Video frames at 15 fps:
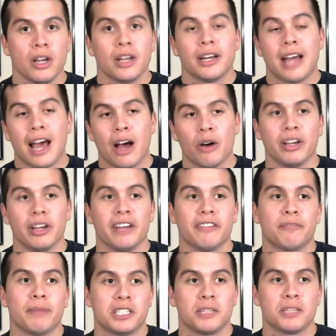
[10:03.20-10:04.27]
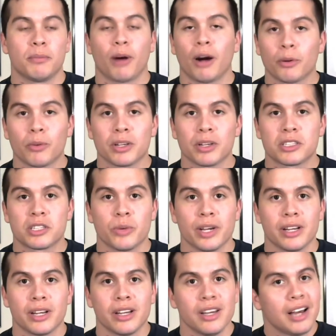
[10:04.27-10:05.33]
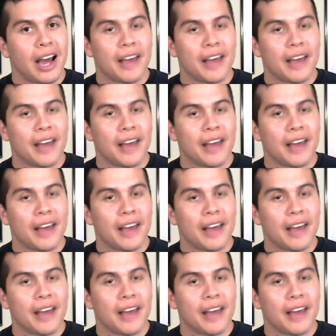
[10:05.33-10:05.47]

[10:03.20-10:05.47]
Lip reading: Now, if Maycee Barber wants to win,